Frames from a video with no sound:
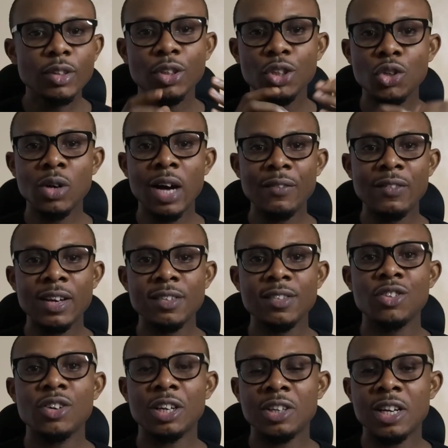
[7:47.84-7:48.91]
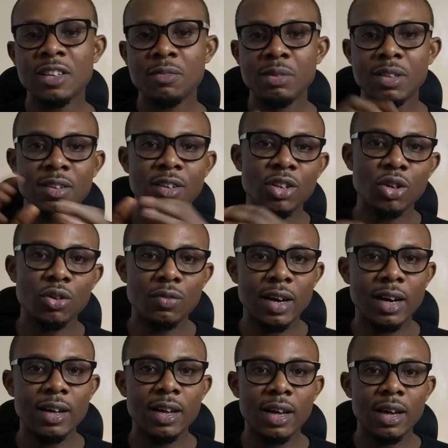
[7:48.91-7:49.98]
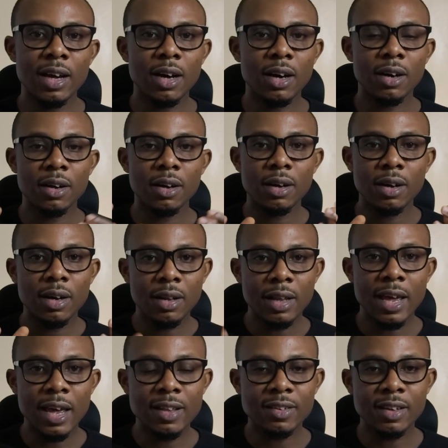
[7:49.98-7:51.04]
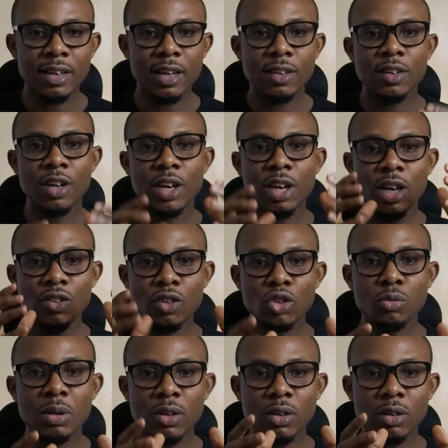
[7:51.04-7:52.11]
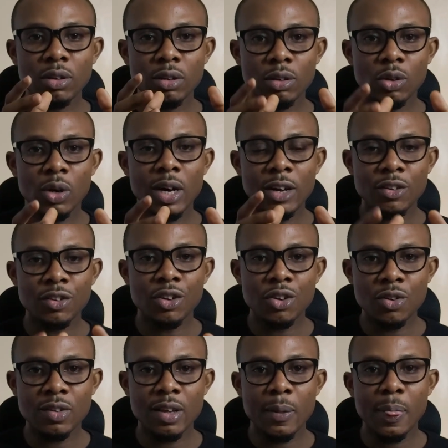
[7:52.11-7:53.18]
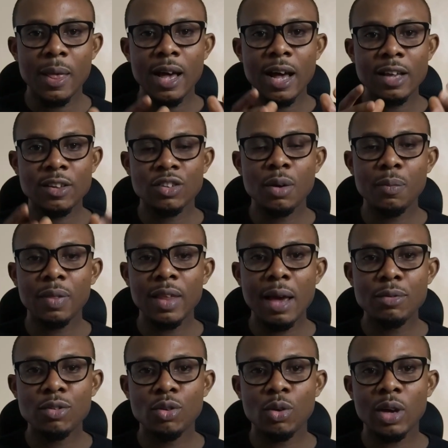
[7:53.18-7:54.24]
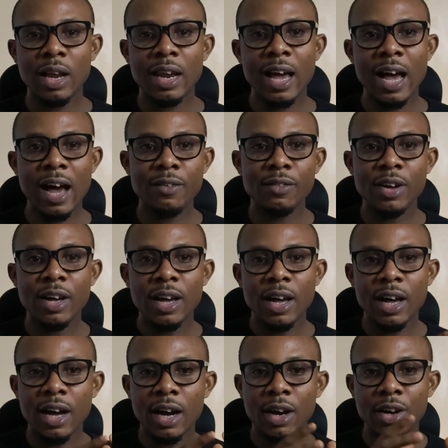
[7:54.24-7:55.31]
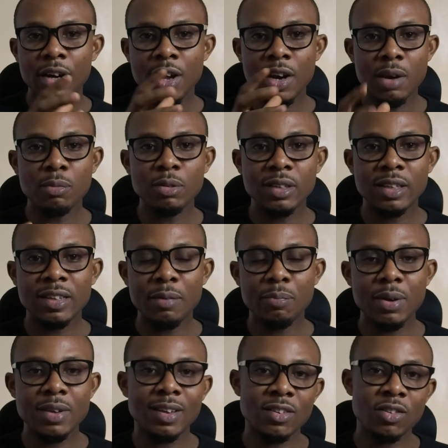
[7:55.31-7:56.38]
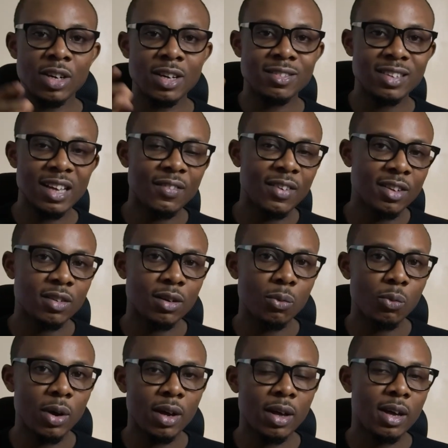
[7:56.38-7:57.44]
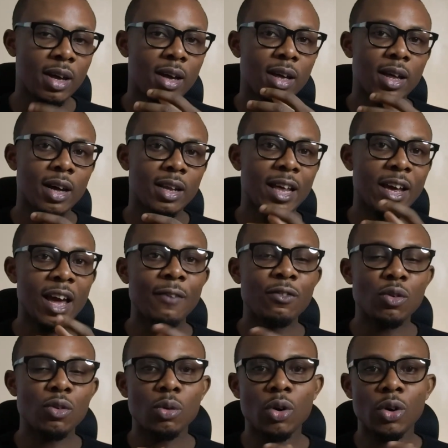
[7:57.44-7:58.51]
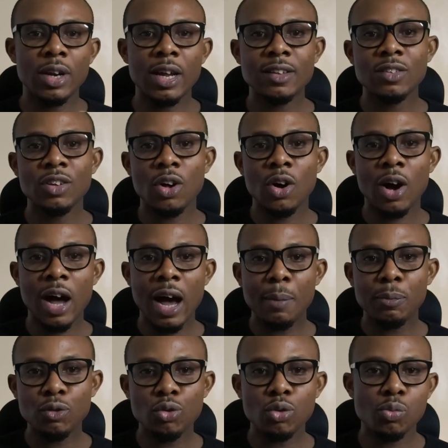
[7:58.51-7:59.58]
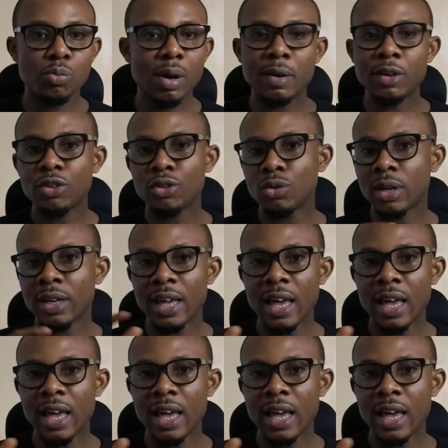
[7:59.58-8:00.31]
You don't have anything you are transmitting over the internet. It's going to be local to the user. And sometimes you can have a remote database that is on a server somewhere that you have to connect your app to, probably through an